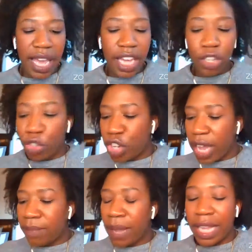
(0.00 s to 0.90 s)
Each
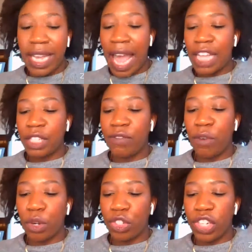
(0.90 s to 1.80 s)
shade bucket has
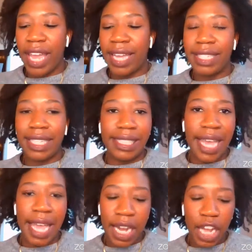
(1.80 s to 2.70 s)
four shades, a
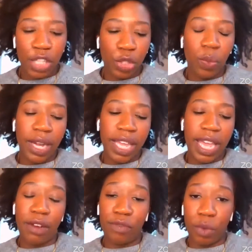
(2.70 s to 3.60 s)
10, a
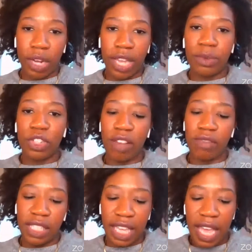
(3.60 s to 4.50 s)
20, and a 40, which
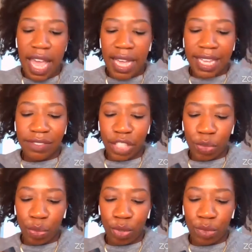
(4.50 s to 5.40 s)
obviously gives
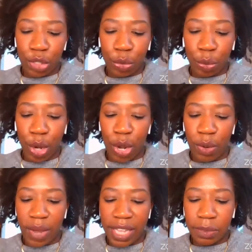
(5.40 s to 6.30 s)
us room to
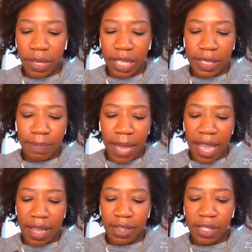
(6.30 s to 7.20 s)
grow as we
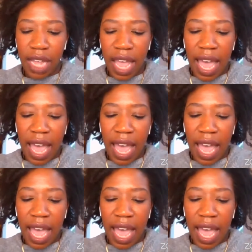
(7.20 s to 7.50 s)
expand.